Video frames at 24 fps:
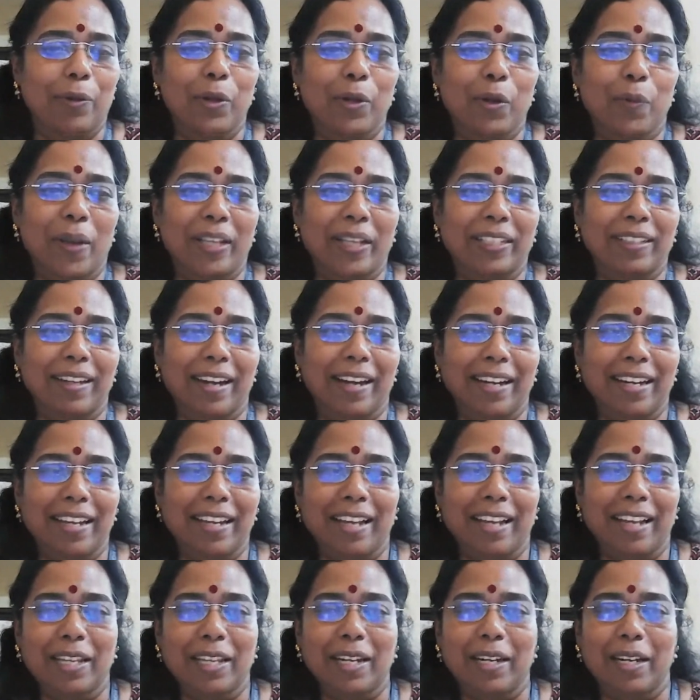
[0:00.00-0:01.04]
know whether any
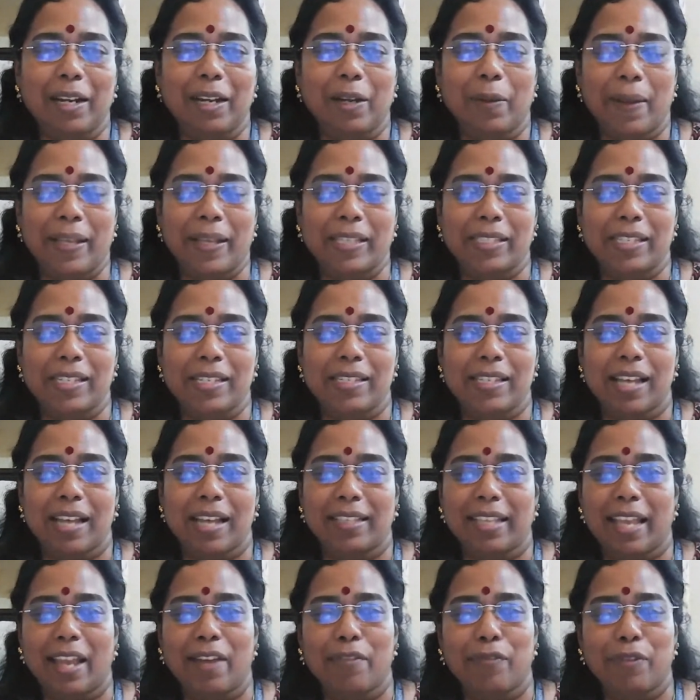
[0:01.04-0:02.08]
other questions
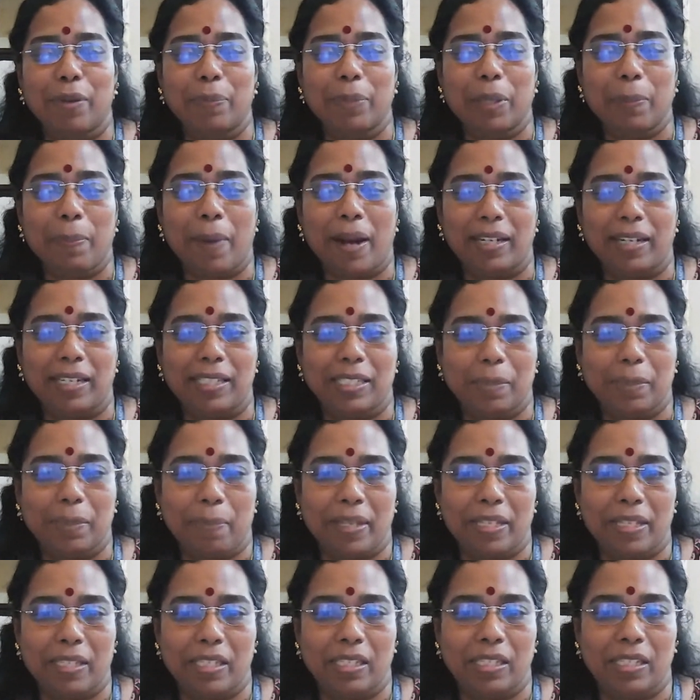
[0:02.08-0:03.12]
are there from the
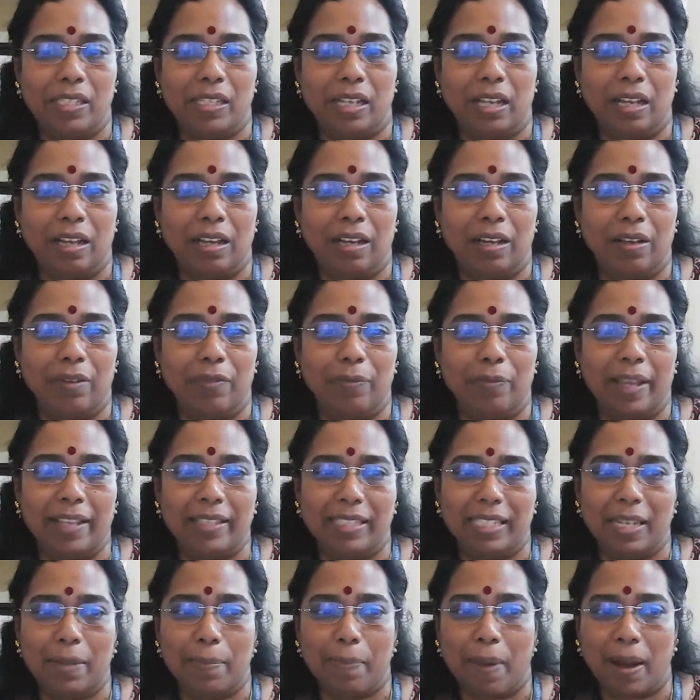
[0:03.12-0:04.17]
participants.
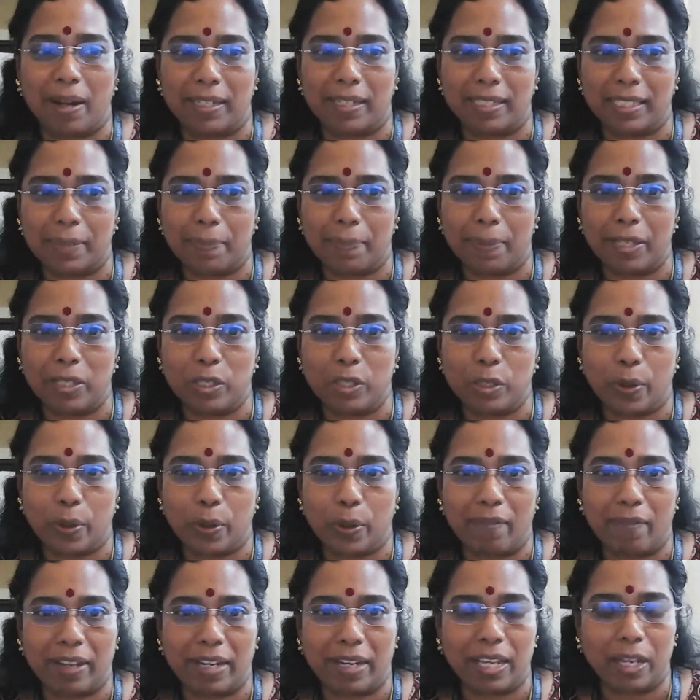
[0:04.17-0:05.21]
Esteemed participants, do you
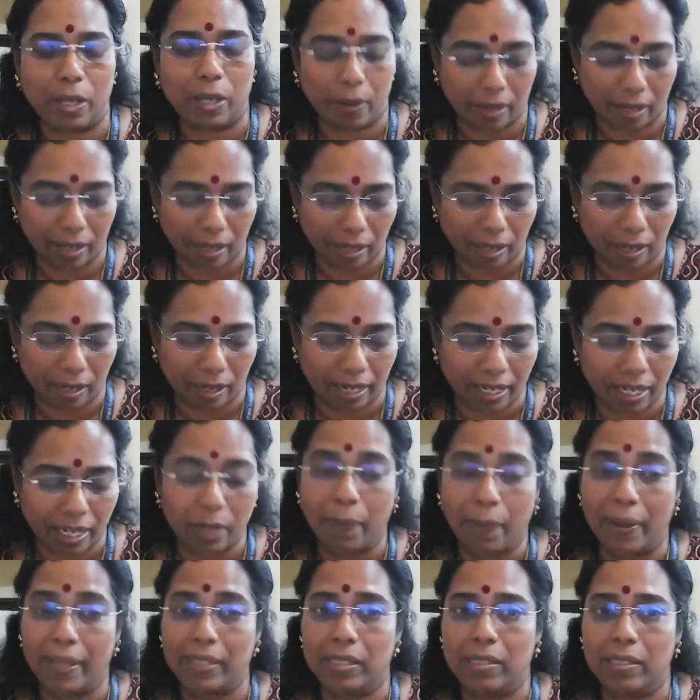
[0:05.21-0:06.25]
have any
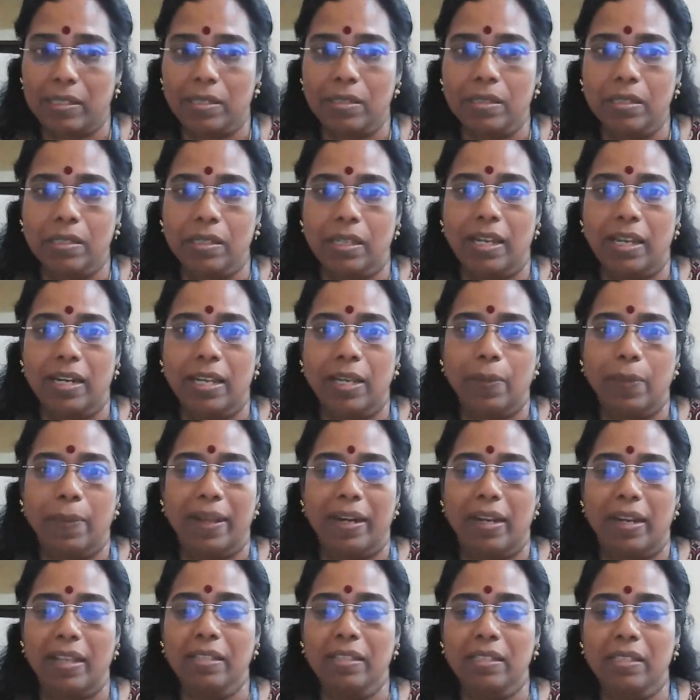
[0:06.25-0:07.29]
questions, any
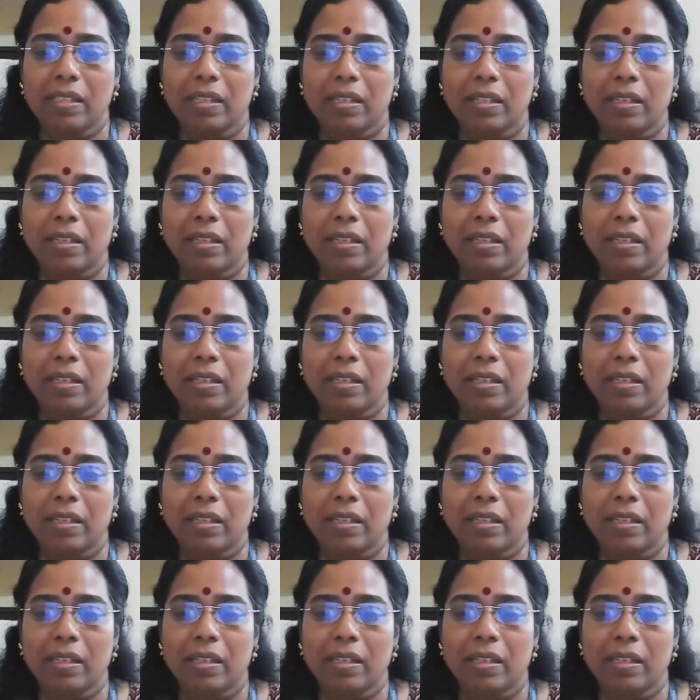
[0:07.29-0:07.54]
queries?